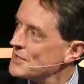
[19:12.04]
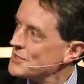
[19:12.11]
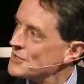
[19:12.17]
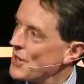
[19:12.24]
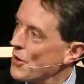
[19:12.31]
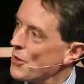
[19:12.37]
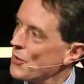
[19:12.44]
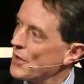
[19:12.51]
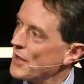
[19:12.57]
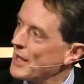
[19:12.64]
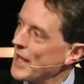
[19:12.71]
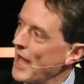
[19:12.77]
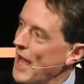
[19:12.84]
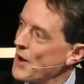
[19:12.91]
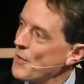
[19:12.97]
So
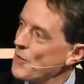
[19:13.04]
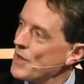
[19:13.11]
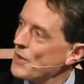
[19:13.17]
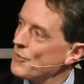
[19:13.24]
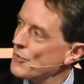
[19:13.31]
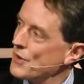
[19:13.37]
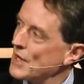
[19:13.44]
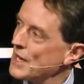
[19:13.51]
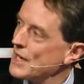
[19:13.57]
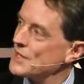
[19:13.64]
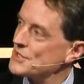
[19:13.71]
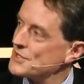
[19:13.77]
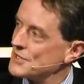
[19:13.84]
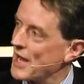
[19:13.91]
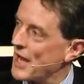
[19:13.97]
can we
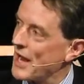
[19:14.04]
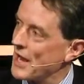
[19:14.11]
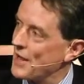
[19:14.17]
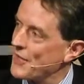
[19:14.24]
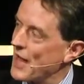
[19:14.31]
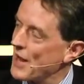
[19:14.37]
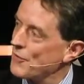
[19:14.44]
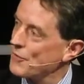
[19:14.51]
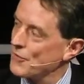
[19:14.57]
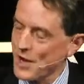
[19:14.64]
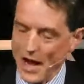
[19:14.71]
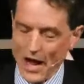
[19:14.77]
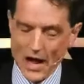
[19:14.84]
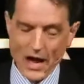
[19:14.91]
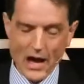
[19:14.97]
really say that,
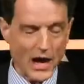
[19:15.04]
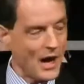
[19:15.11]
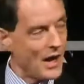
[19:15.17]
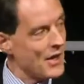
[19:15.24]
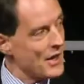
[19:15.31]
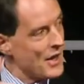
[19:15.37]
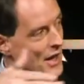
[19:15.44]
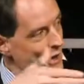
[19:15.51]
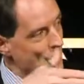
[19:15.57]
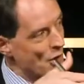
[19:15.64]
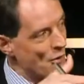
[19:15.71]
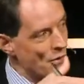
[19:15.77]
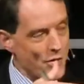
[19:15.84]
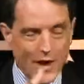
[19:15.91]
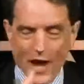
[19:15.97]

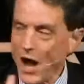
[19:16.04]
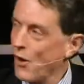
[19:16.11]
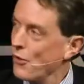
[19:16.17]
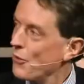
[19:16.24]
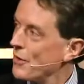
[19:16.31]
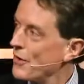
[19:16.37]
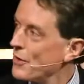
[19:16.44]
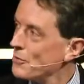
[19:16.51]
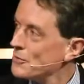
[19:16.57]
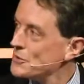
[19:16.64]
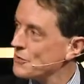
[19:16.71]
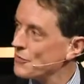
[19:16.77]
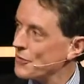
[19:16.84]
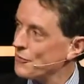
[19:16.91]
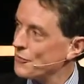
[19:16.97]
the
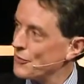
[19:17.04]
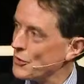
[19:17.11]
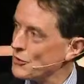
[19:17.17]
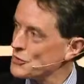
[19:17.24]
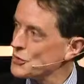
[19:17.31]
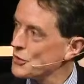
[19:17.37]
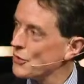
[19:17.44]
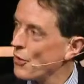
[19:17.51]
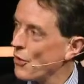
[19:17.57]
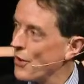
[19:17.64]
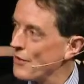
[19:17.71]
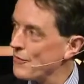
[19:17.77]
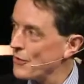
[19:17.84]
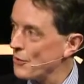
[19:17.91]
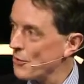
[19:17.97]
algorithms of the future, or
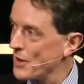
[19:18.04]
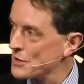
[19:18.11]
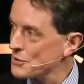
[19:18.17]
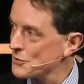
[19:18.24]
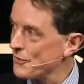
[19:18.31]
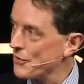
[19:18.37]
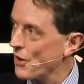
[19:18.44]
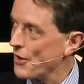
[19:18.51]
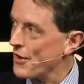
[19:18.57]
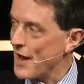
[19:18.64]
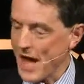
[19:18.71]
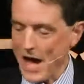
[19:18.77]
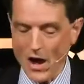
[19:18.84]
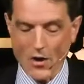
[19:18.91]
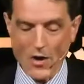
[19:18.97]
even the ones we've got
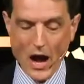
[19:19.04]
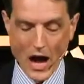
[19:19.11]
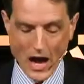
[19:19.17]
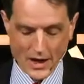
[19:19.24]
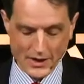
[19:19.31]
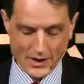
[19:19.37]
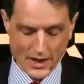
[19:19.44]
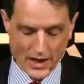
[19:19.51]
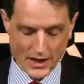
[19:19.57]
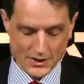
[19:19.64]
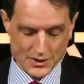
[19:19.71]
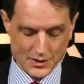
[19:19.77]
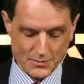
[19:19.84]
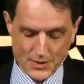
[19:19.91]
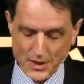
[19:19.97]
now, aren't going
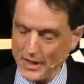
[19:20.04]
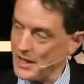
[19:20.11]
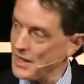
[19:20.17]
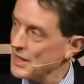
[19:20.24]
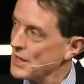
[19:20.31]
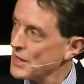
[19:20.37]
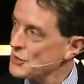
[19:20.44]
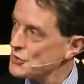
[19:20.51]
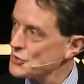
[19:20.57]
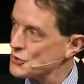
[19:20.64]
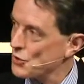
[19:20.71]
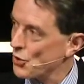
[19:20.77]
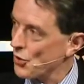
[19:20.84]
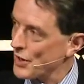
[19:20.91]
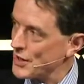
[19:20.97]
to be
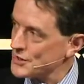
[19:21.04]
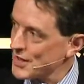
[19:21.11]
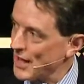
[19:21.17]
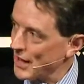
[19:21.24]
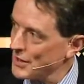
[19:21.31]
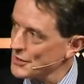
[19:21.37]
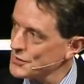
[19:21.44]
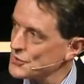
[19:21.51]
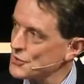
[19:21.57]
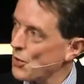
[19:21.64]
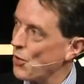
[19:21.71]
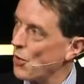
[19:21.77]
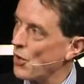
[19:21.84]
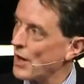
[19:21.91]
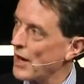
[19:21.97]
storytellers
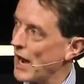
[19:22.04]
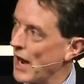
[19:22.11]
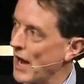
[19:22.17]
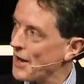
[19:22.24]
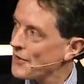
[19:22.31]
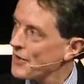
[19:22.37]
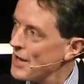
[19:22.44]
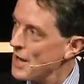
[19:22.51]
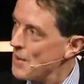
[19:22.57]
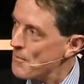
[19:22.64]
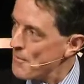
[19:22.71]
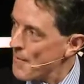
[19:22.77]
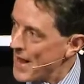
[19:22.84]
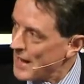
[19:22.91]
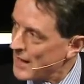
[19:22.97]
or can't
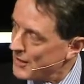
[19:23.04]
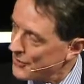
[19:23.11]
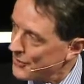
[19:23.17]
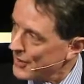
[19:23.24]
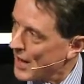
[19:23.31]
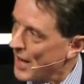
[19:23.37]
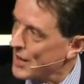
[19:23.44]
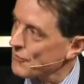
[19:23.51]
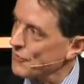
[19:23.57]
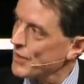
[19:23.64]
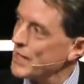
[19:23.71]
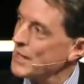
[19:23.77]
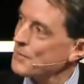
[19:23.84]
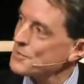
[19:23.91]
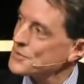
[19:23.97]
make the kind of
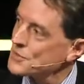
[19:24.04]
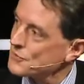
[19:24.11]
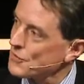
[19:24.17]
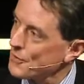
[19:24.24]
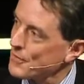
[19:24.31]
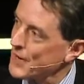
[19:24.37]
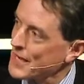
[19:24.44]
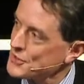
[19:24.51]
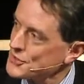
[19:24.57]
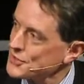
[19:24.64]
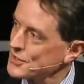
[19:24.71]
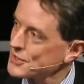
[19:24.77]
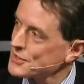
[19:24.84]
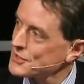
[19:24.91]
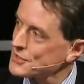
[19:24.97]
leaps from
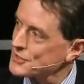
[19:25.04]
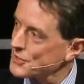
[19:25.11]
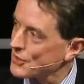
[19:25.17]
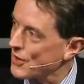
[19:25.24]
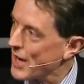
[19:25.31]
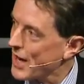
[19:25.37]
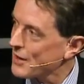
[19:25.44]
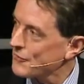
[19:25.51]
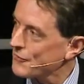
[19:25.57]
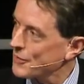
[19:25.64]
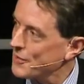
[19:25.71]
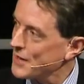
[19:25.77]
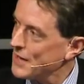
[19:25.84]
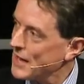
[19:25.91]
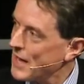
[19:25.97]
nature to the Sagrada
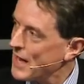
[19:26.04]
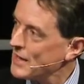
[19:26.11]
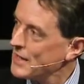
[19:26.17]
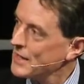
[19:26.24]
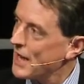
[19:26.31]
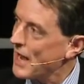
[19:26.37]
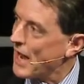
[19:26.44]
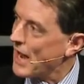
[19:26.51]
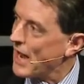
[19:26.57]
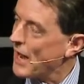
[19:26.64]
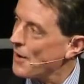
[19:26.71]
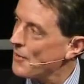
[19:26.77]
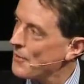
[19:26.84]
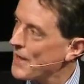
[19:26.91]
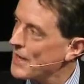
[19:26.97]
Familia,
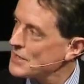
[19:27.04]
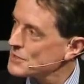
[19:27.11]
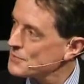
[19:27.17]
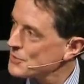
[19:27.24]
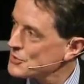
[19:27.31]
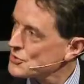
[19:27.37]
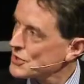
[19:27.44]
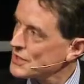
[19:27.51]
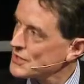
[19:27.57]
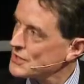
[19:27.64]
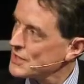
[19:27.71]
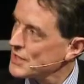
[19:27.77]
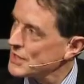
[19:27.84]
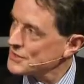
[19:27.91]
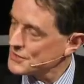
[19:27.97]
as
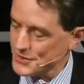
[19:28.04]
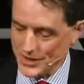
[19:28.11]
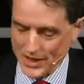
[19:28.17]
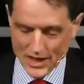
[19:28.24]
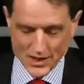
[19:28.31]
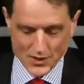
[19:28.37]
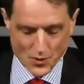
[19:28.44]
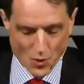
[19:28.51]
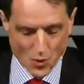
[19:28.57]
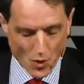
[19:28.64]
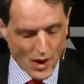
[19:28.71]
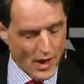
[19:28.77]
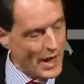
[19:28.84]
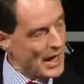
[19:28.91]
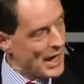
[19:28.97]
Patrizia said,
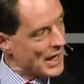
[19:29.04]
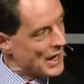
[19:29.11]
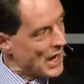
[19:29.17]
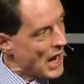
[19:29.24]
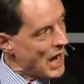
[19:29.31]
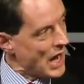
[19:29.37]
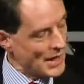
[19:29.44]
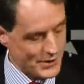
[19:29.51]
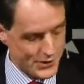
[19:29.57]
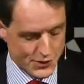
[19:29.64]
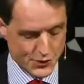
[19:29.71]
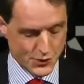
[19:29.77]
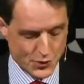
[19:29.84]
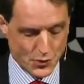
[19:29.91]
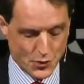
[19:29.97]
or can't
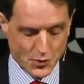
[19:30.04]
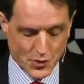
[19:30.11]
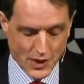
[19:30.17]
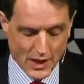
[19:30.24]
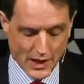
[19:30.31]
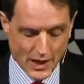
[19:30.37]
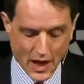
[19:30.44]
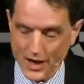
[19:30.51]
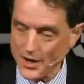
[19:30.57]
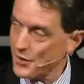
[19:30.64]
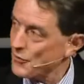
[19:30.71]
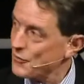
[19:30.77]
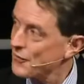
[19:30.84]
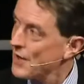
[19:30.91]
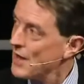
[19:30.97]
do the kind
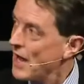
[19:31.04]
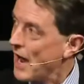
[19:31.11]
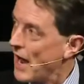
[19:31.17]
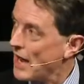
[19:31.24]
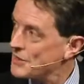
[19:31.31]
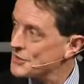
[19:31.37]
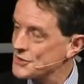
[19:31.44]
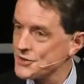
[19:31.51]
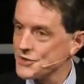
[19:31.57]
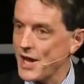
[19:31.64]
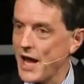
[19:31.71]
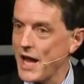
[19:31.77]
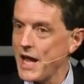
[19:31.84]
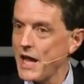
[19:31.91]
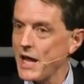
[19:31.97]
of
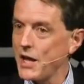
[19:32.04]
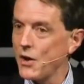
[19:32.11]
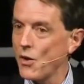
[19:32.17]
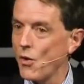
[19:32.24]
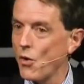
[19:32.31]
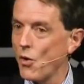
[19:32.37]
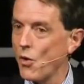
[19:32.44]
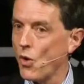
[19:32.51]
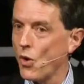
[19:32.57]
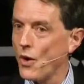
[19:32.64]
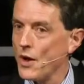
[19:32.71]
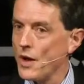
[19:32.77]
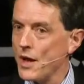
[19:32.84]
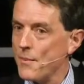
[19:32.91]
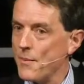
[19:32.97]
say or
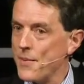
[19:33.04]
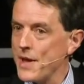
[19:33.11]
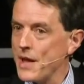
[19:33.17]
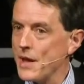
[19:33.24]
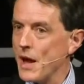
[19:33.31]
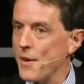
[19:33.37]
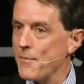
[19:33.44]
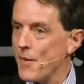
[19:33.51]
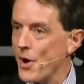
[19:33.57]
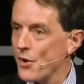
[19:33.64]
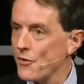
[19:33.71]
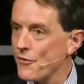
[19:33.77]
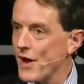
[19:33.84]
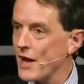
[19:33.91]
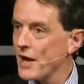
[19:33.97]
be
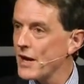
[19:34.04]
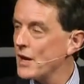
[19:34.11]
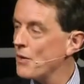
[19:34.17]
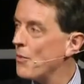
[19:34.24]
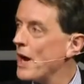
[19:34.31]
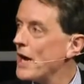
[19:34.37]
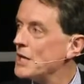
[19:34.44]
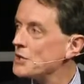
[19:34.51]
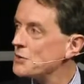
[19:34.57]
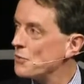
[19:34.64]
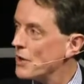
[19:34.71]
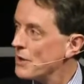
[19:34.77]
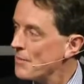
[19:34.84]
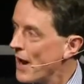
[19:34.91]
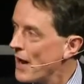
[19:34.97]
motivated in ways
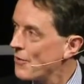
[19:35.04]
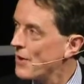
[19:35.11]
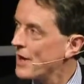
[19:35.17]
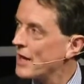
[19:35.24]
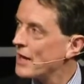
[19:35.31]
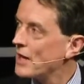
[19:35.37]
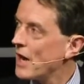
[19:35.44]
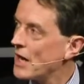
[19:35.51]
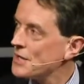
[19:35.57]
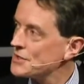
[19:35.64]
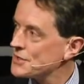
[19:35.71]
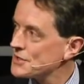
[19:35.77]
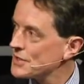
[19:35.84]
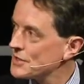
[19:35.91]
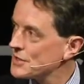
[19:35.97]
we might recognize
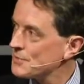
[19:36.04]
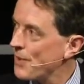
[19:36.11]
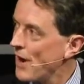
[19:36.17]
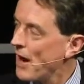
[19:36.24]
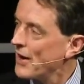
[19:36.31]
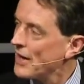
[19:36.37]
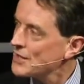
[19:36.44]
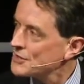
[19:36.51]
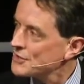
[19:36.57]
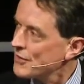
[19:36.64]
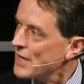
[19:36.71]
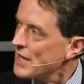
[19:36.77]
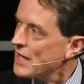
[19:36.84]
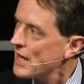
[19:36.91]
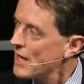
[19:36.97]
as inspiring? Is there
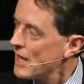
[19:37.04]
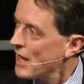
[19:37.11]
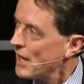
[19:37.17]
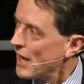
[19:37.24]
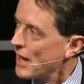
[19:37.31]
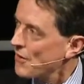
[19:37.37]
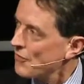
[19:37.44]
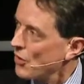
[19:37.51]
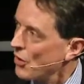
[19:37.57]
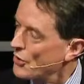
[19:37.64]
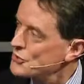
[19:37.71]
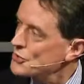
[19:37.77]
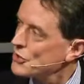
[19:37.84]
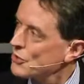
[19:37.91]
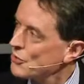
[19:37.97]
any kind of
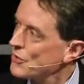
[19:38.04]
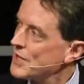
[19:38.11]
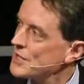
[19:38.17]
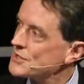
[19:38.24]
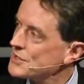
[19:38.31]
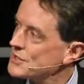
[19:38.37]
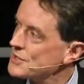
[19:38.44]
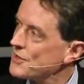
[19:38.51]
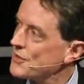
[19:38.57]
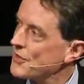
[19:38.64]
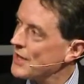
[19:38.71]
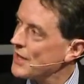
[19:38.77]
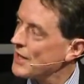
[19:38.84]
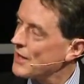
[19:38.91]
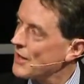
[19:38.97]
logical reason to
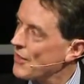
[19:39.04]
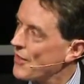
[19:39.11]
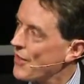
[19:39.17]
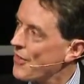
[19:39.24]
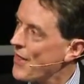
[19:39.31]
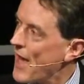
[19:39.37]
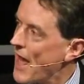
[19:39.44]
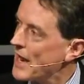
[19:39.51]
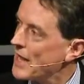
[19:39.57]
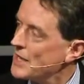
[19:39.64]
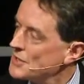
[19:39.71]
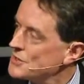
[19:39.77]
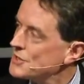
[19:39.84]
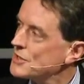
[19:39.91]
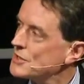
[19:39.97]
think that that
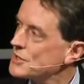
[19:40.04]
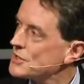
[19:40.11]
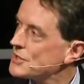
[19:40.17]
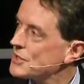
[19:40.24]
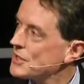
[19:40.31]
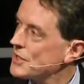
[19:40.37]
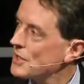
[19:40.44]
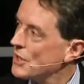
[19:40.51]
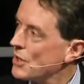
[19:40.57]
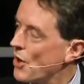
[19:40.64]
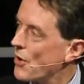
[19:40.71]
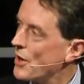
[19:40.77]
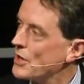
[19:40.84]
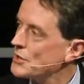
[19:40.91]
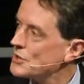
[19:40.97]
isn't
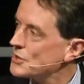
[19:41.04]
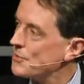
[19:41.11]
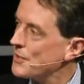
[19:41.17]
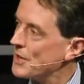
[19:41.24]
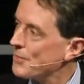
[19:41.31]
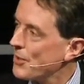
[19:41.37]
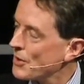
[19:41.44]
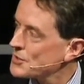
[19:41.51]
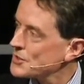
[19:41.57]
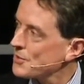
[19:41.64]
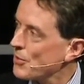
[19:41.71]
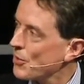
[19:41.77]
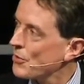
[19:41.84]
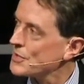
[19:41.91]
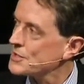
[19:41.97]
going to be
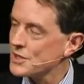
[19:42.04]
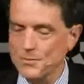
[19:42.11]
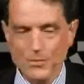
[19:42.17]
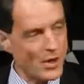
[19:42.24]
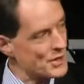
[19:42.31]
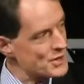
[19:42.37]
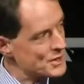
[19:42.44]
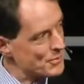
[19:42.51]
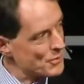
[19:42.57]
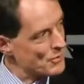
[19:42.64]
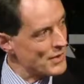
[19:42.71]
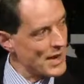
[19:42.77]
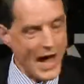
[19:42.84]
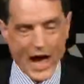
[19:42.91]
possible or isn't possible